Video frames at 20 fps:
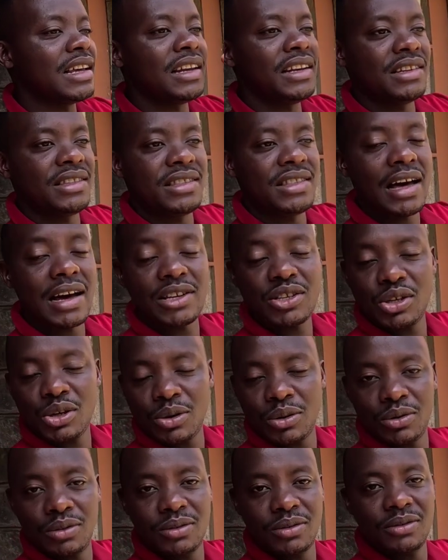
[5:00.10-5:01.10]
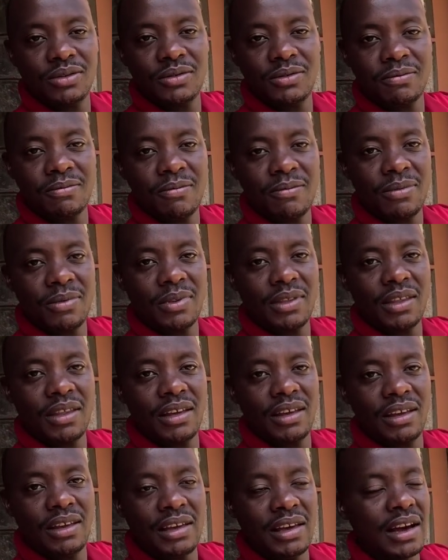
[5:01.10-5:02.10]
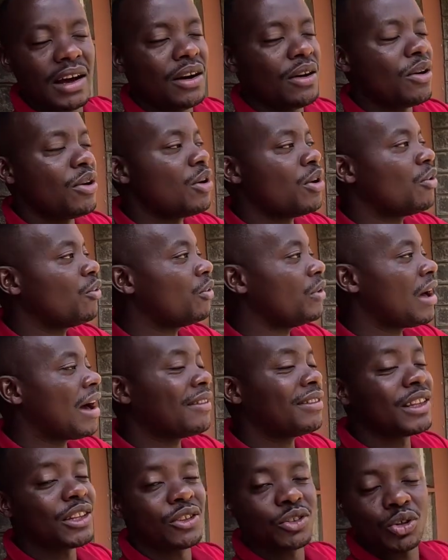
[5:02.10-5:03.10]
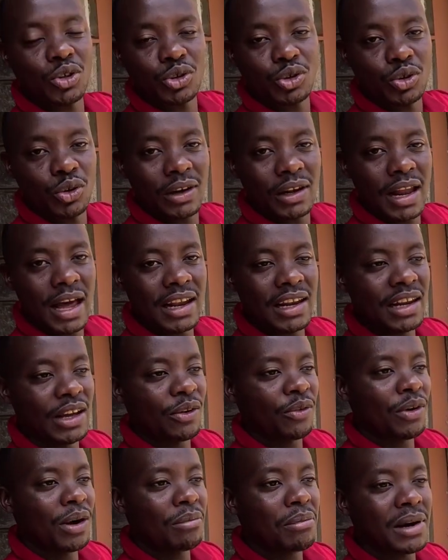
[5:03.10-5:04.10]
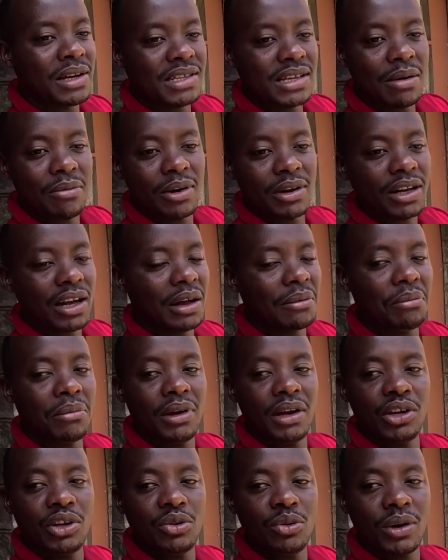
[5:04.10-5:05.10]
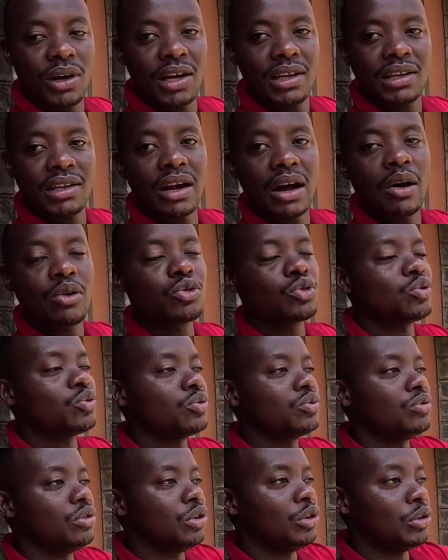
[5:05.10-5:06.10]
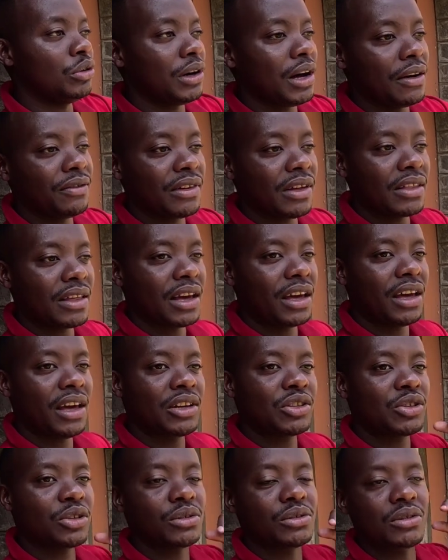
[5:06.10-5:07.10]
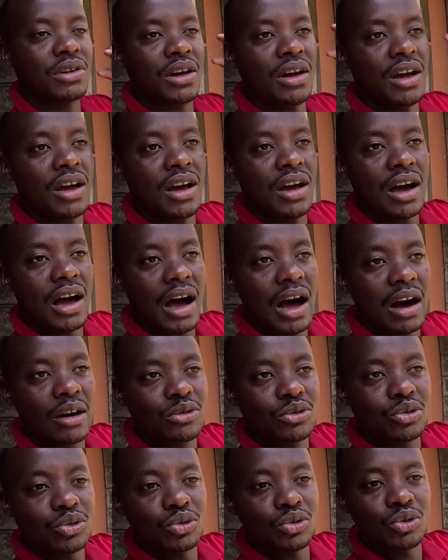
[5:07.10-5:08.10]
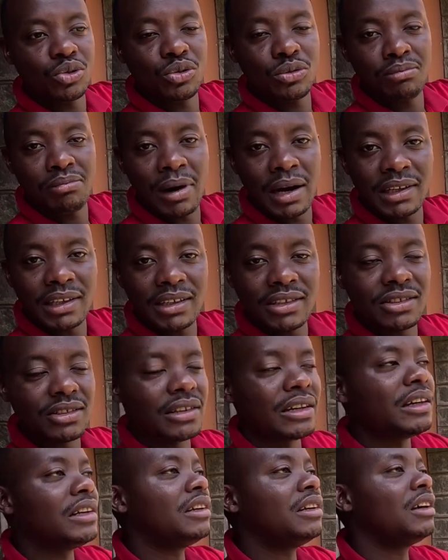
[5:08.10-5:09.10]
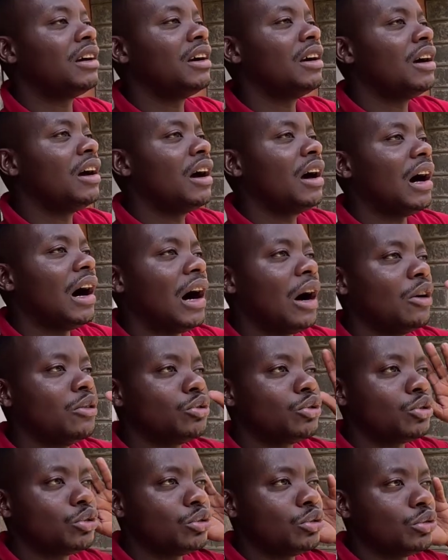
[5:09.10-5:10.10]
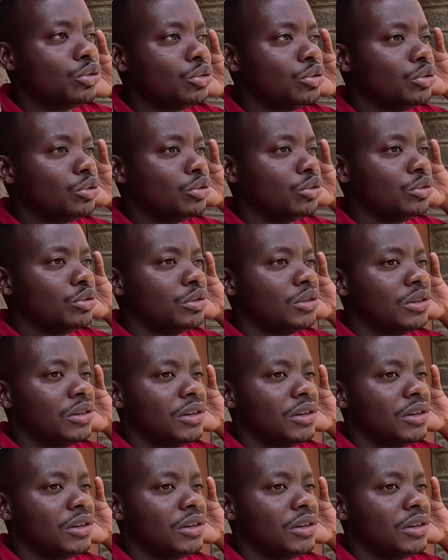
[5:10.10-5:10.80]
and that's all. Yeah, we have the social learning whereby someone can be educated how to look after the cattle, how to do barter trade, how to,